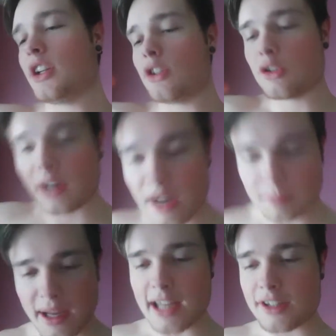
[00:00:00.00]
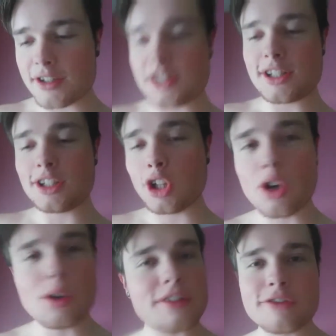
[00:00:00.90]
ground my energy,
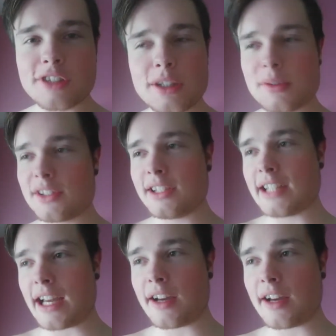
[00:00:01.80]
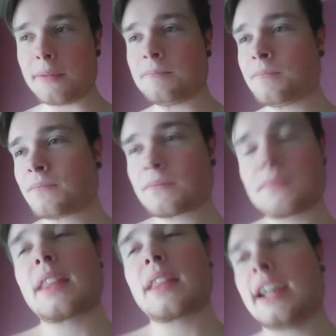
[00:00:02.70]
lower the frequency down
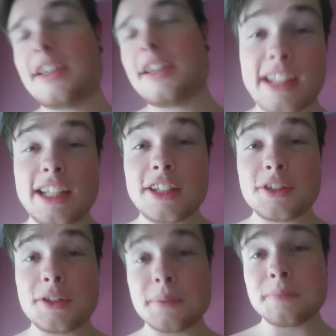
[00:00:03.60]
if I needed to.